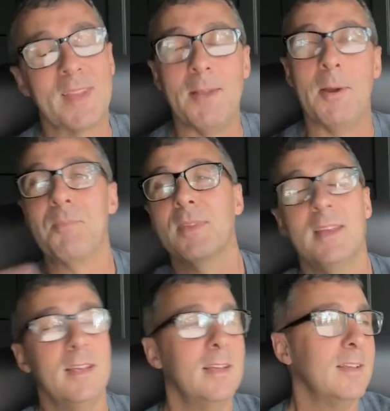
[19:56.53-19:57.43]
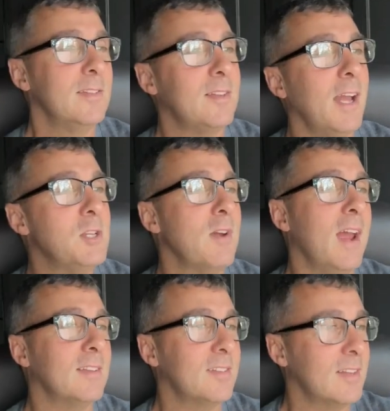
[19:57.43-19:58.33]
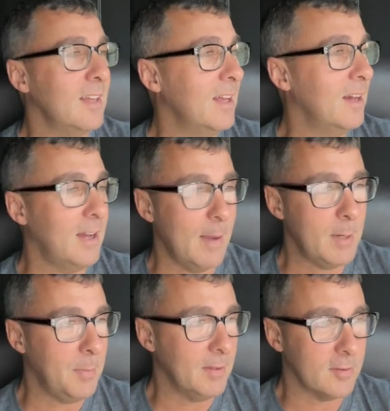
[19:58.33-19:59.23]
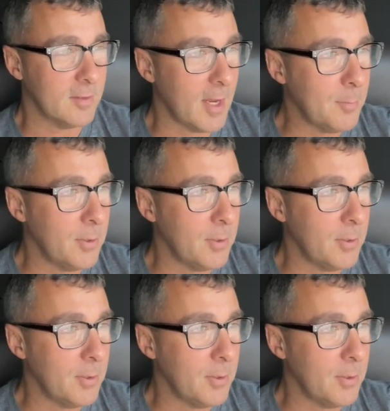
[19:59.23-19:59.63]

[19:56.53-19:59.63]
Anyway, sidetracked. How many pieces did I put